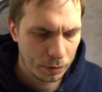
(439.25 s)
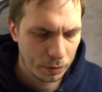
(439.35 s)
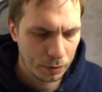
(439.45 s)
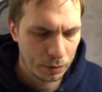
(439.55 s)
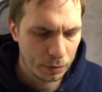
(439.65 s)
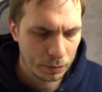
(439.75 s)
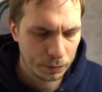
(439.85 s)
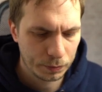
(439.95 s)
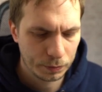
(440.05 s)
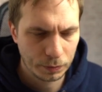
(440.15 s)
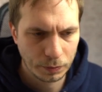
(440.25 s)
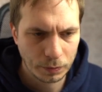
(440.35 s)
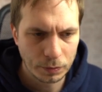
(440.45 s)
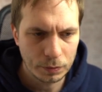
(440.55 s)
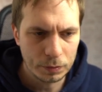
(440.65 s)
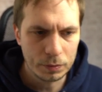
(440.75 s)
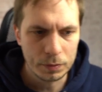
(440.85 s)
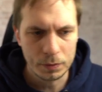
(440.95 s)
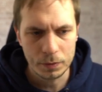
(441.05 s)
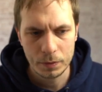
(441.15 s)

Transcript: No one is speaking in this clip.